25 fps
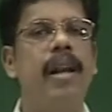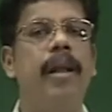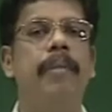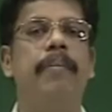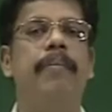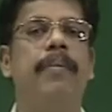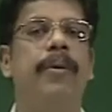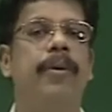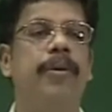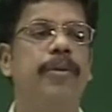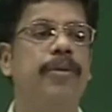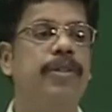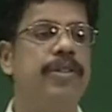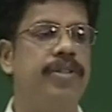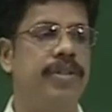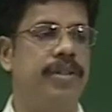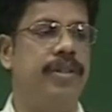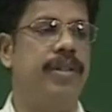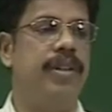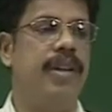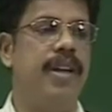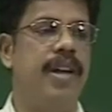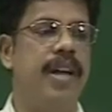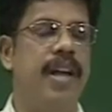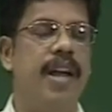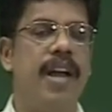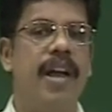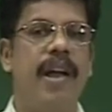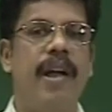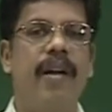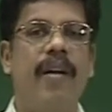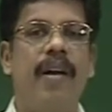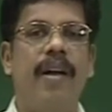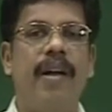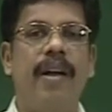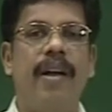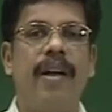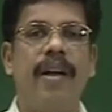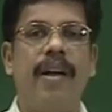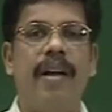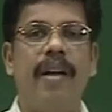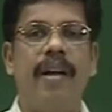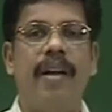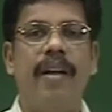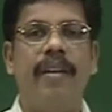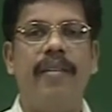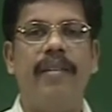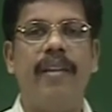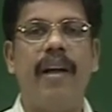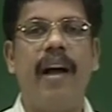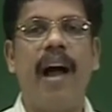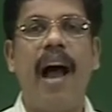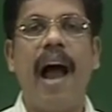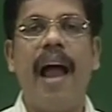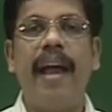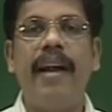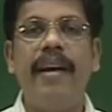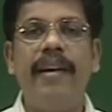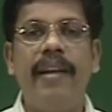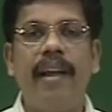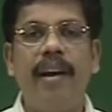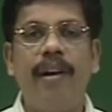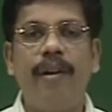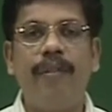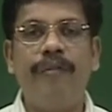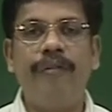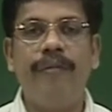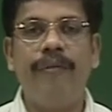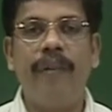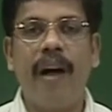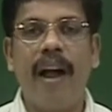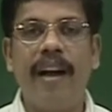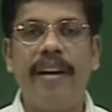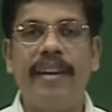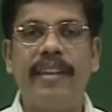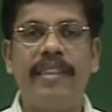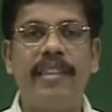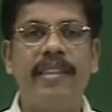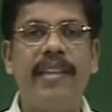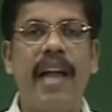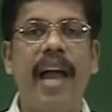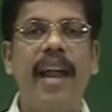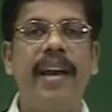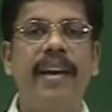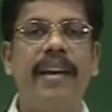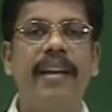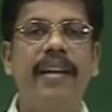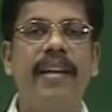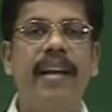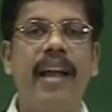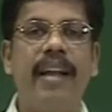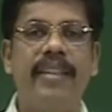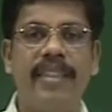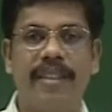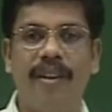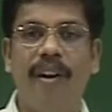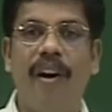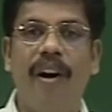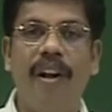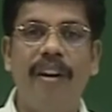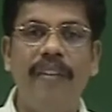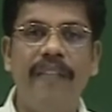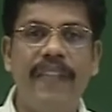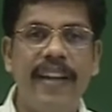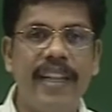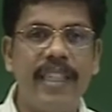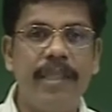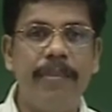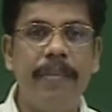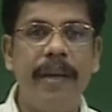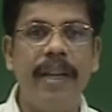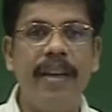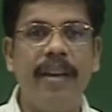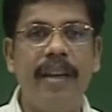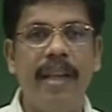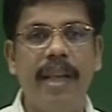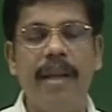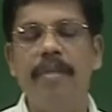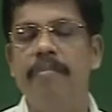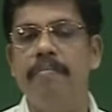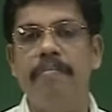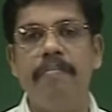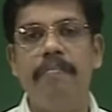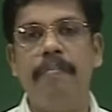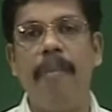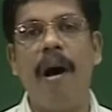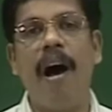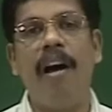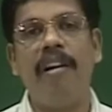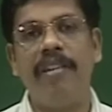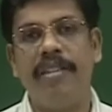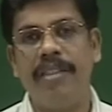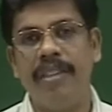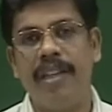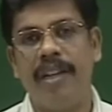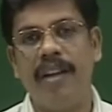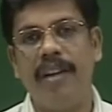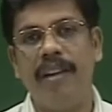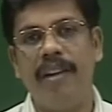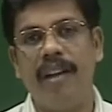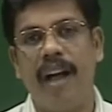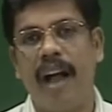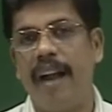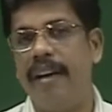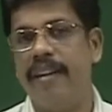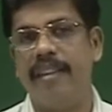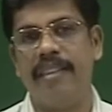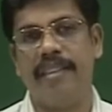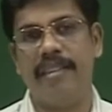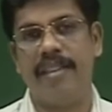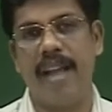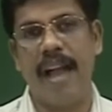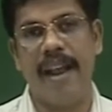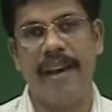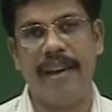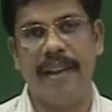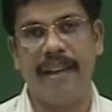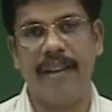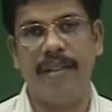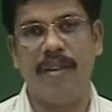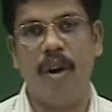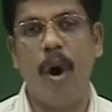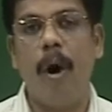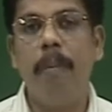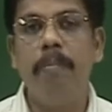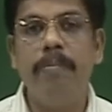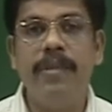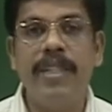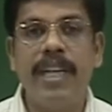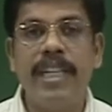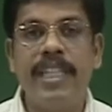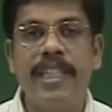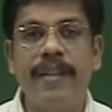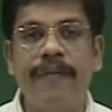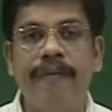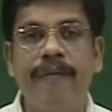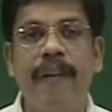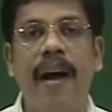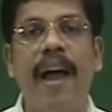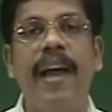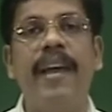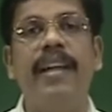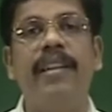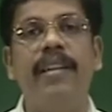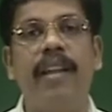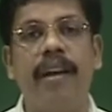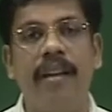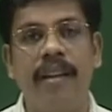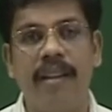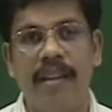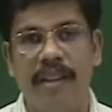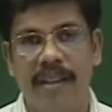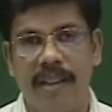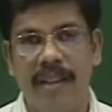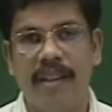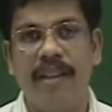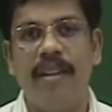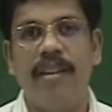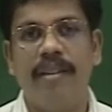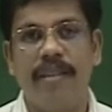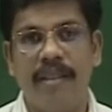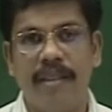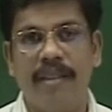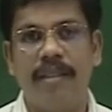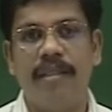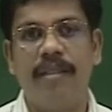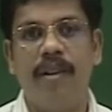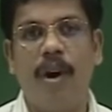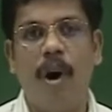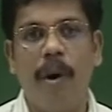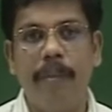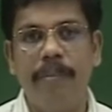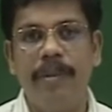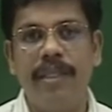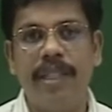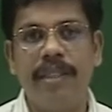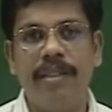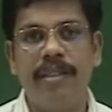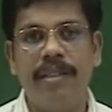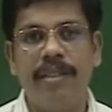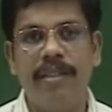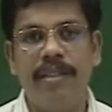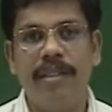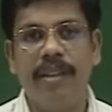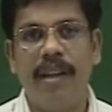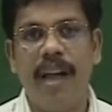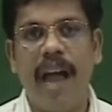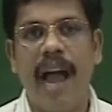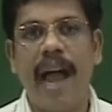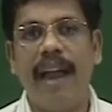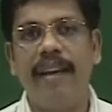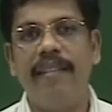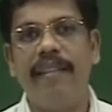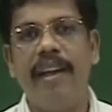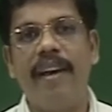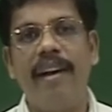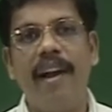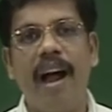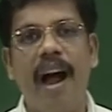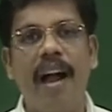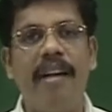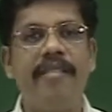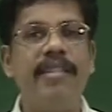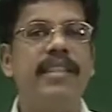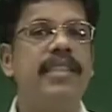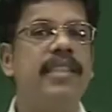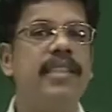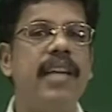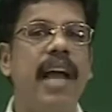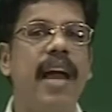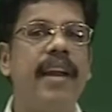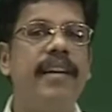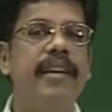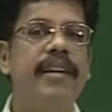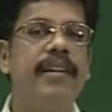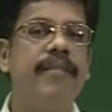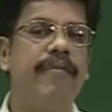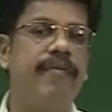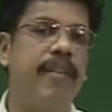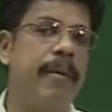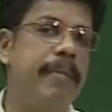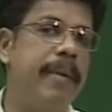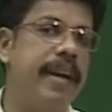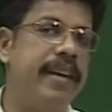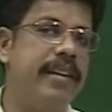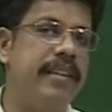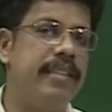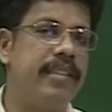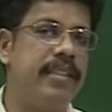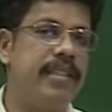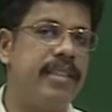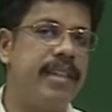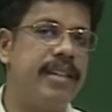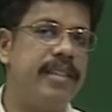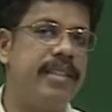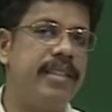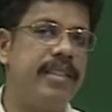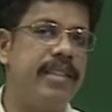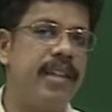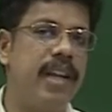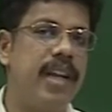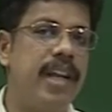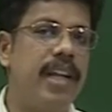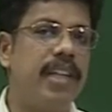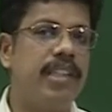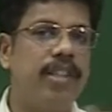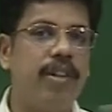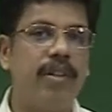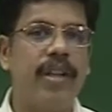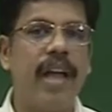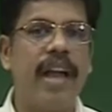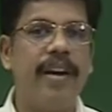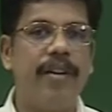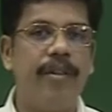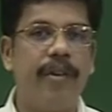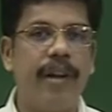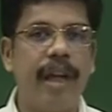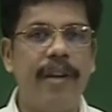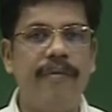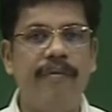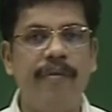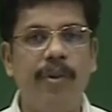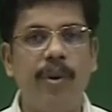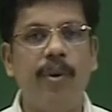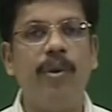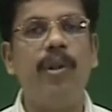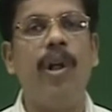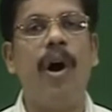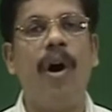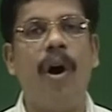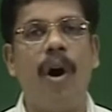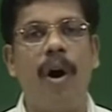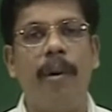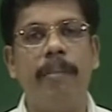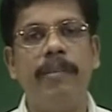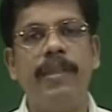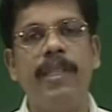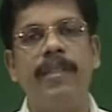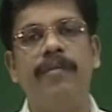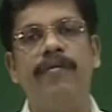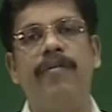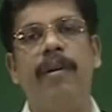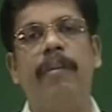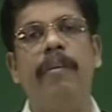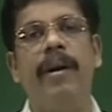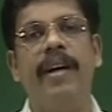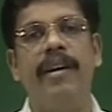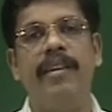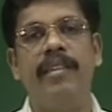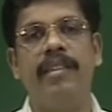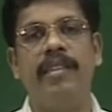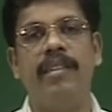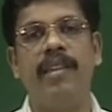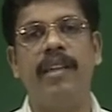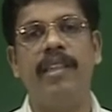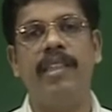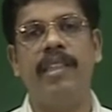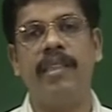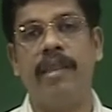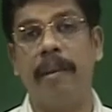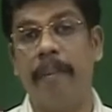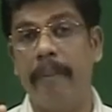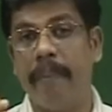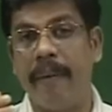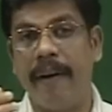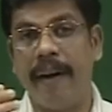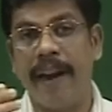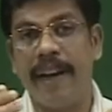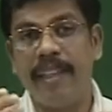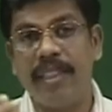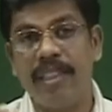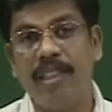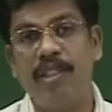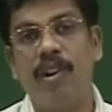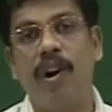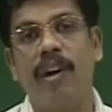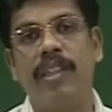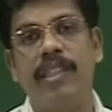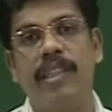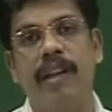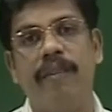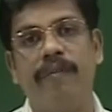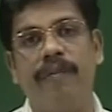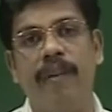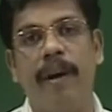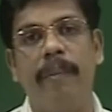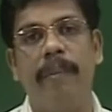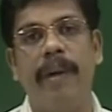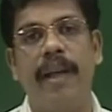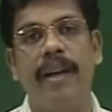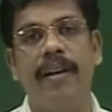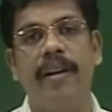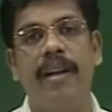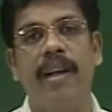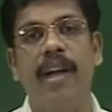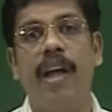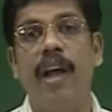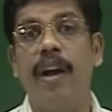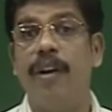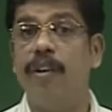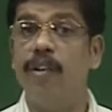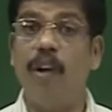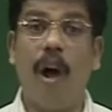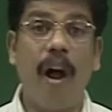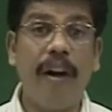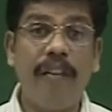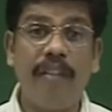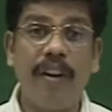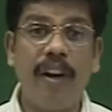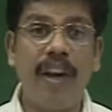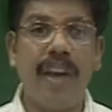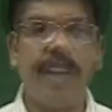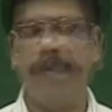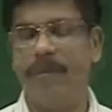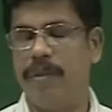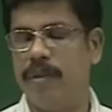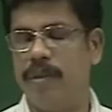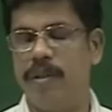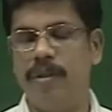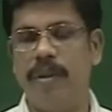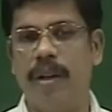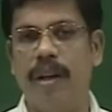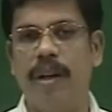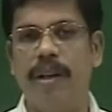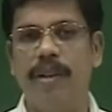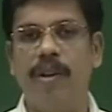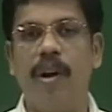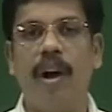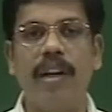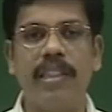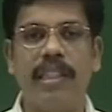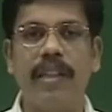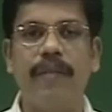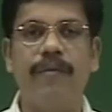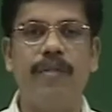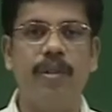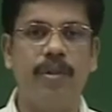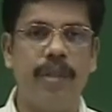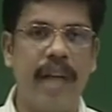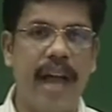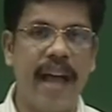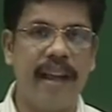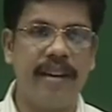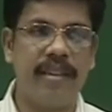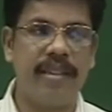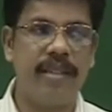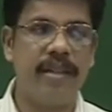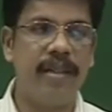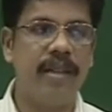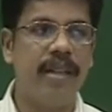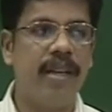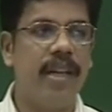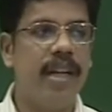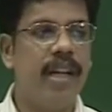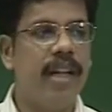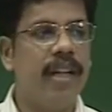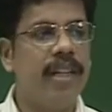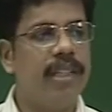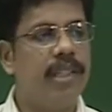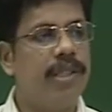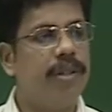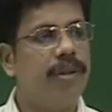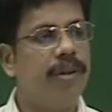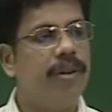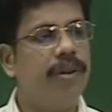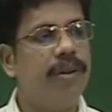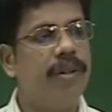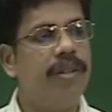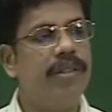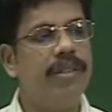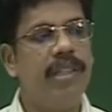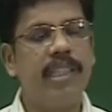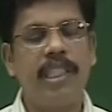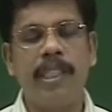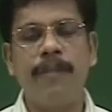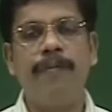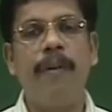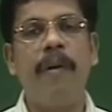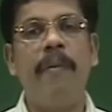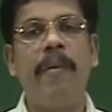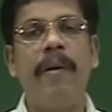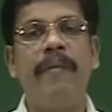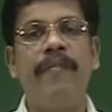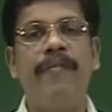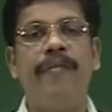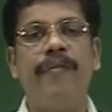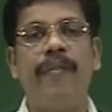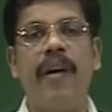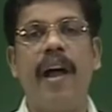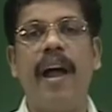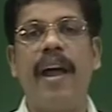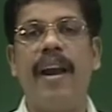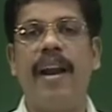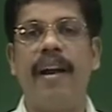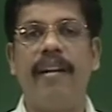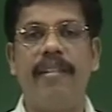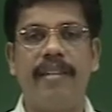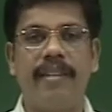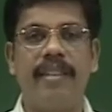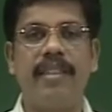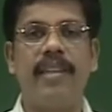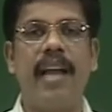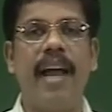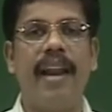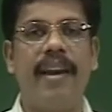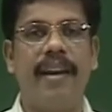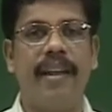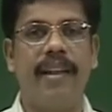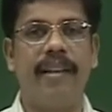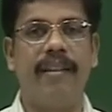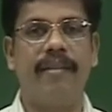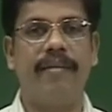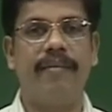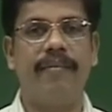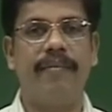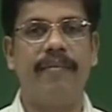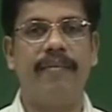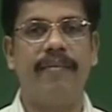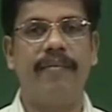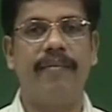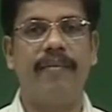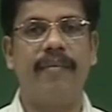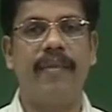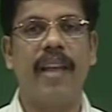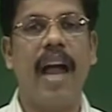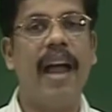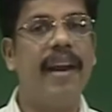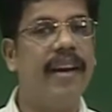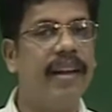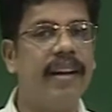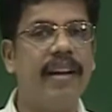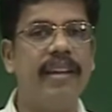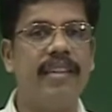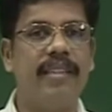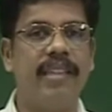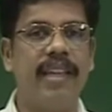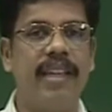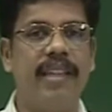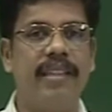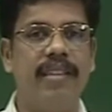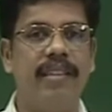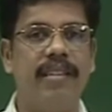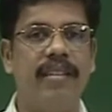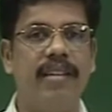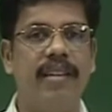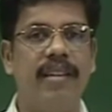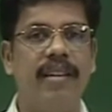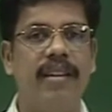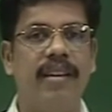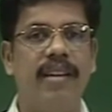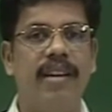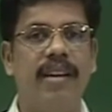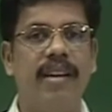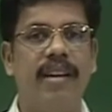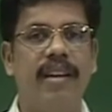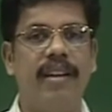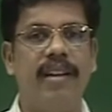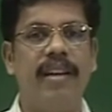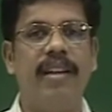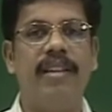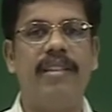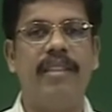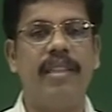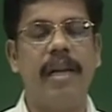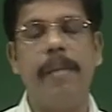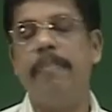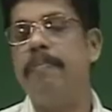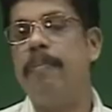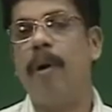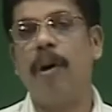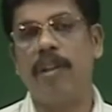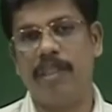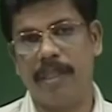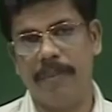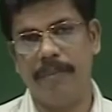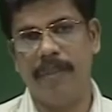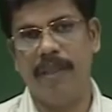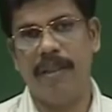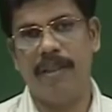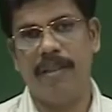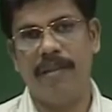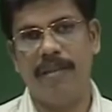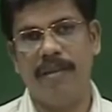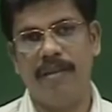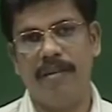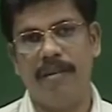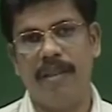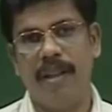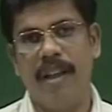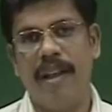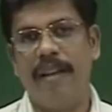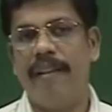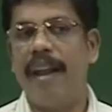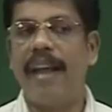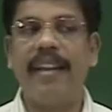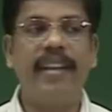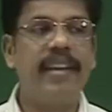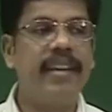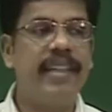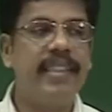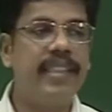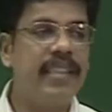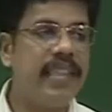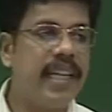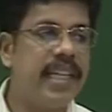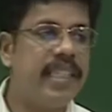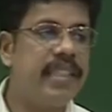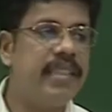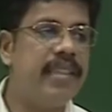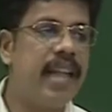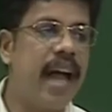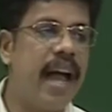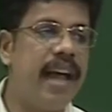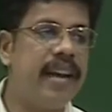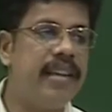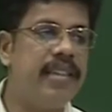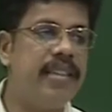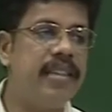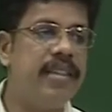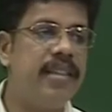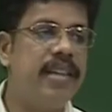approach, the ideal of understanding has always been impartial understanding, objectifying the object and then understand it from a distance, so that you can view the object from a distance, separating yourself from it, not relating yourself to that. So this form of an understanding, Heidegger says, is impossible. Rather, he says that